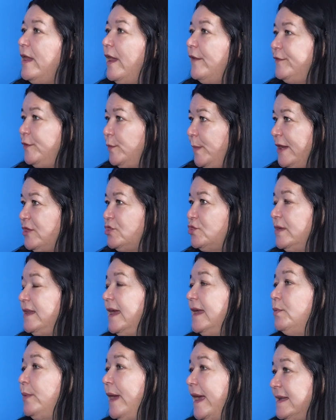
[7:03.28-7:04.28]
We have to make sure
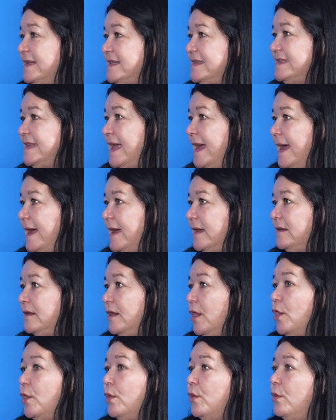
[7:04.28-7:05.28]
that we understand
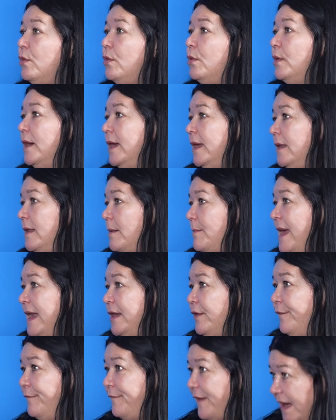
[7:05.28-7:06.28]
who and the
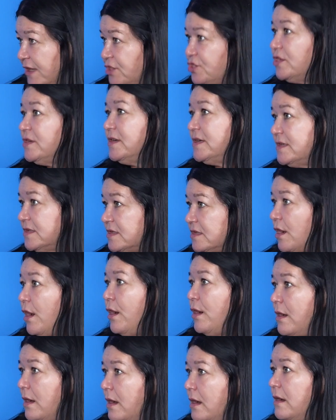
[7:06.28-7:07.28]
manufacturers
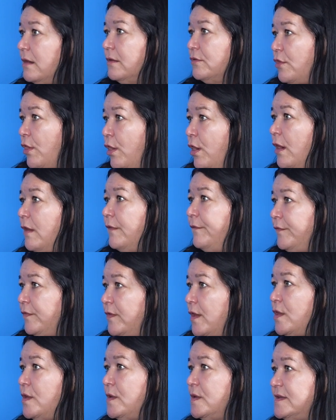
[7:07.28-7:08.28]
are that of
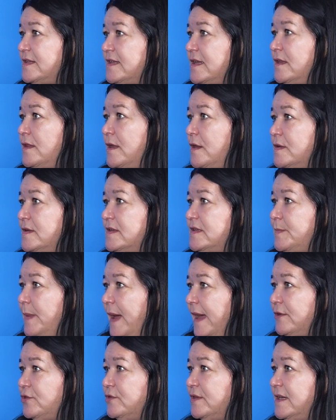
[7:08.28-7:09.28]
those
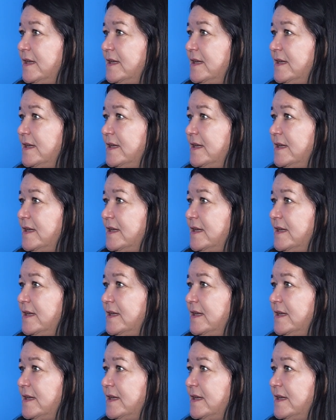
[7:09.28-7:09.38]
batteries.